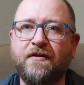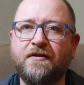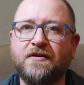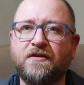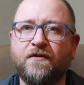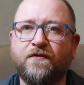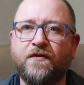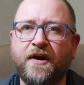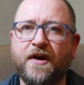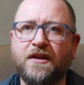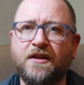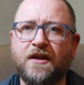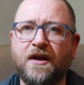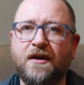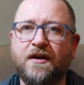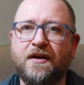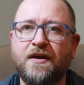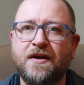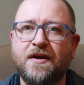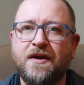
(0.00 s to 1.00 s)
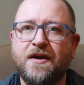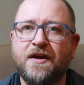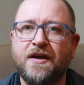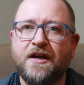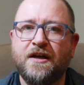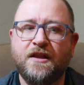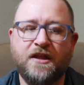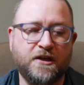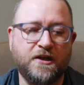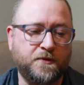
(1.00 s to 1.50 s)
I was afraid that
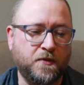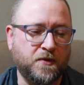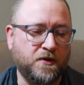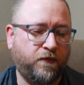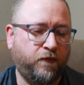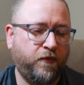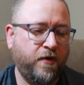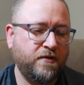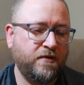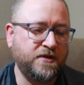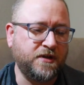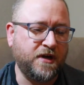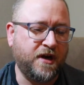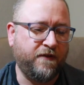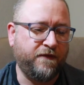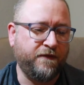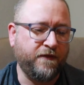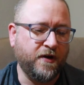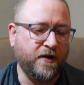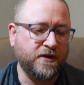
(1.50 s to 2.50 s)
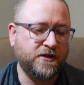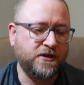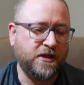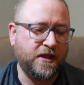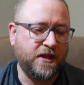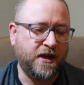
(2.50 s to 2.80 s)
this was frozen at first,